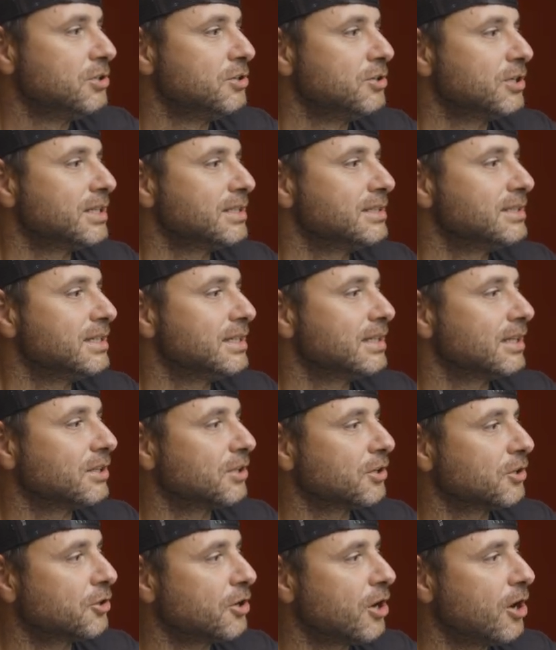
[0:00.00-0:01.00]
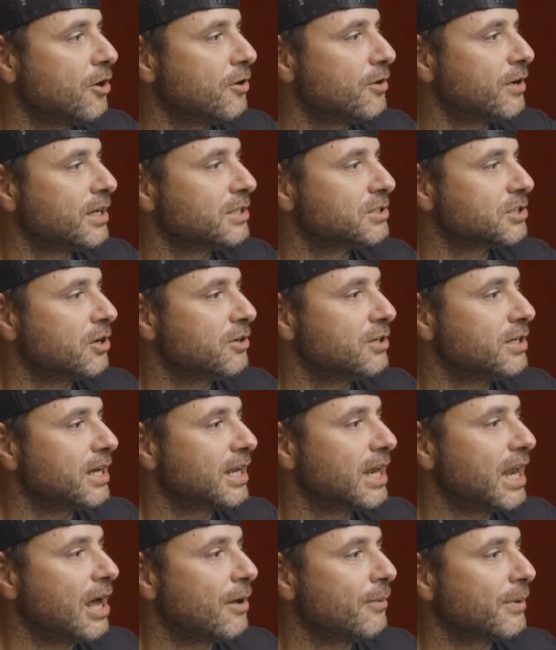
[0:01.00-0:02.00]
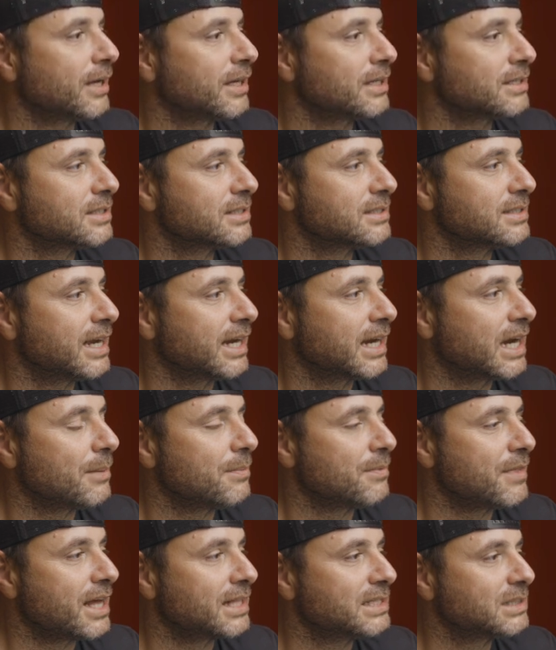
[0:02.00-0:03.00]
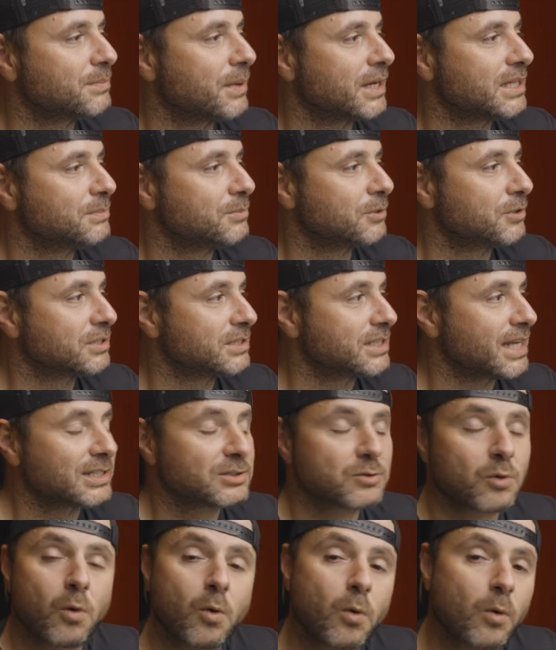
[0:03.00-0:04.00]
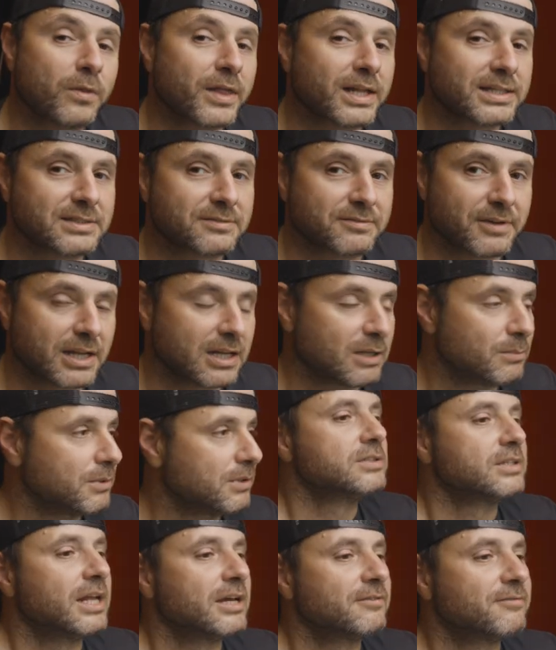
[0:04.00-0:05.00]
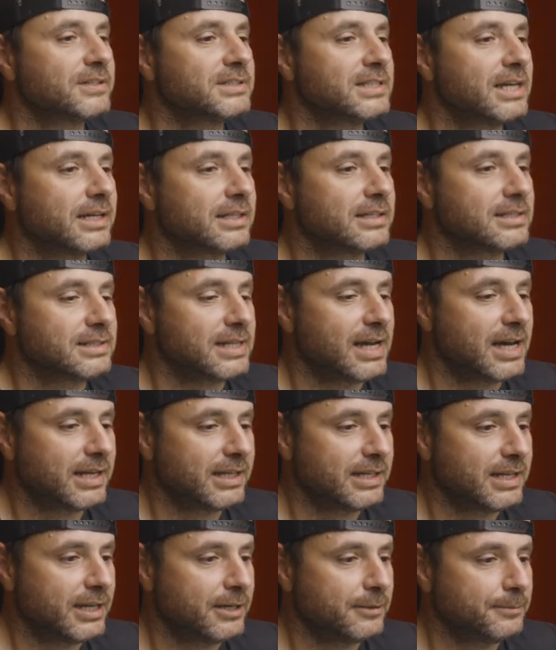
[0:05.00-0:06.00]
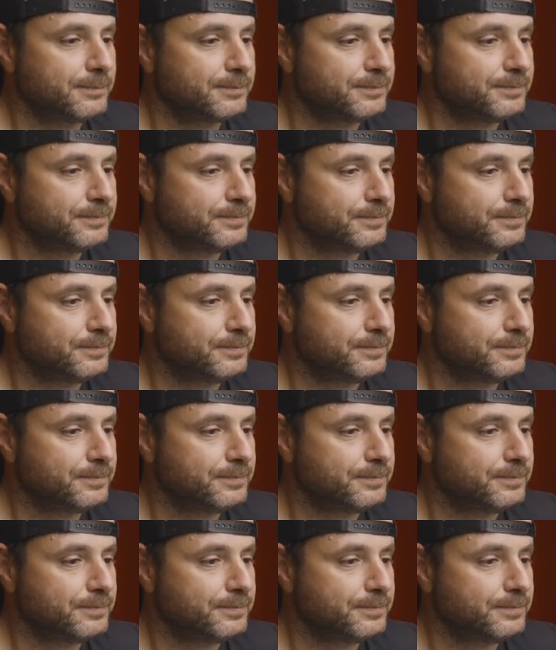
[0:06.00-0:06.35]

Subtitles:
You can see that the grow is only allowing it to take up that space because that's all that's available. So now if I take this out again,